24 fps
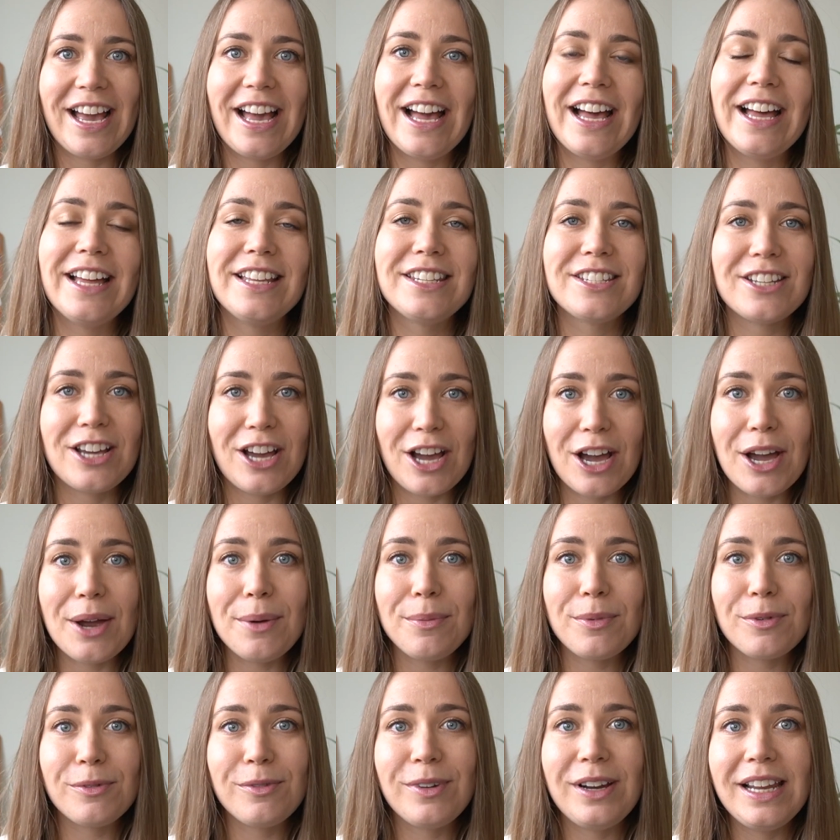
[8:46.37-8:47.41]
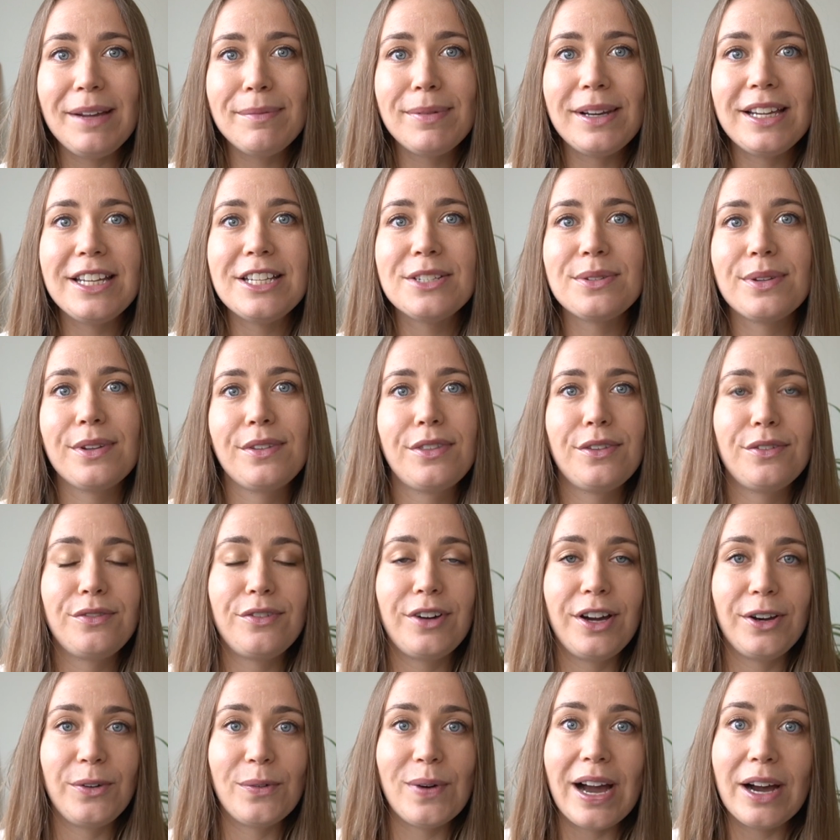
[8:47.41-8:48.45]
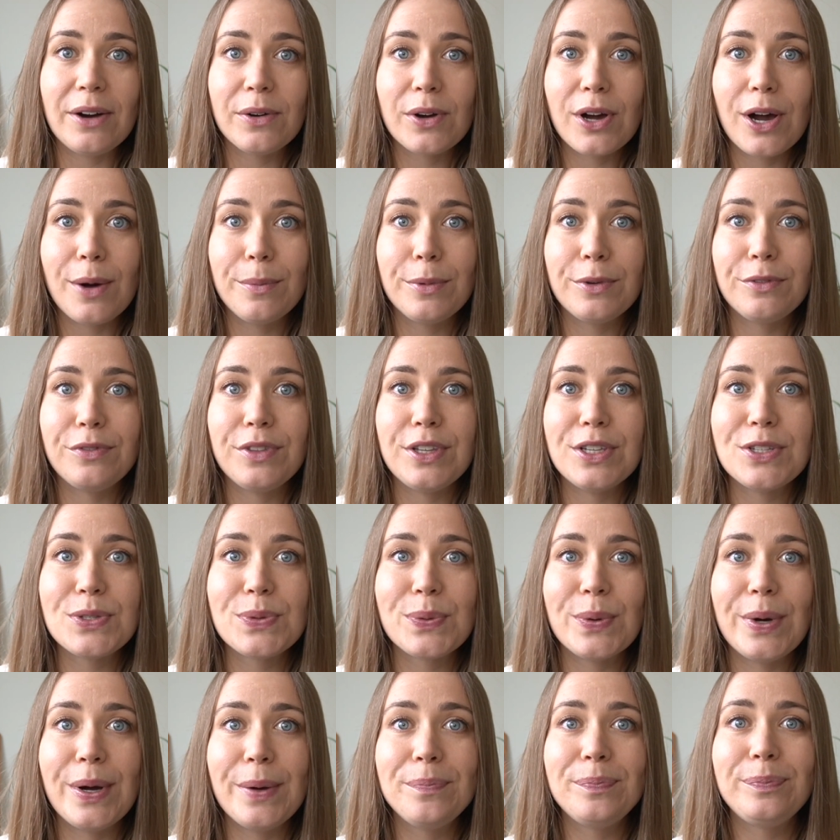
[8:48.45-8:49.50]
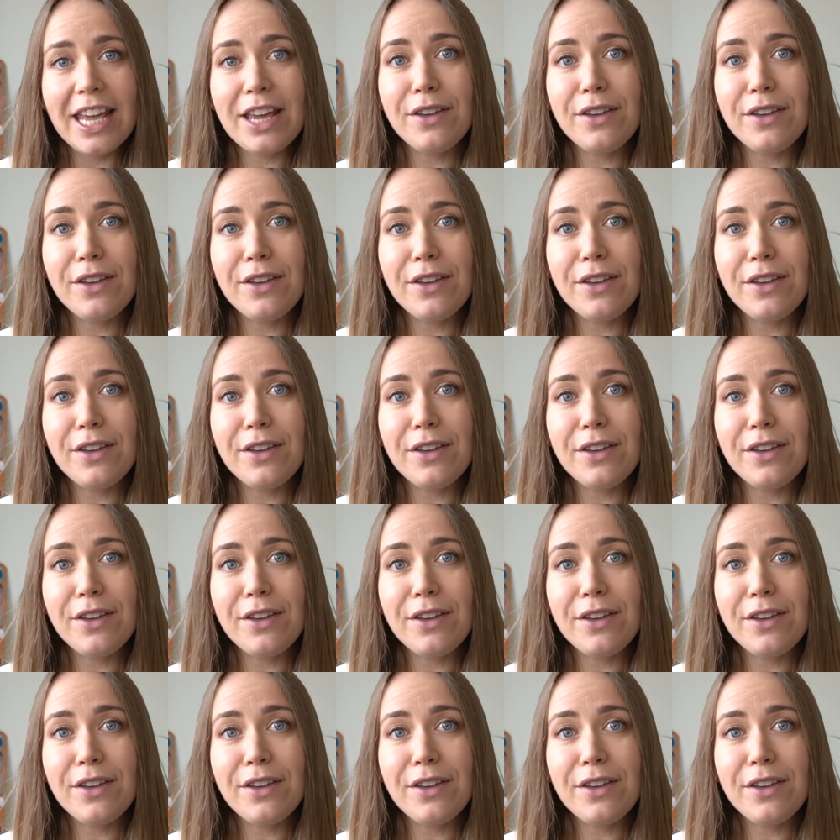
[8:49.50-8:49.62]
and I'm really pleased with the final outcome of this one.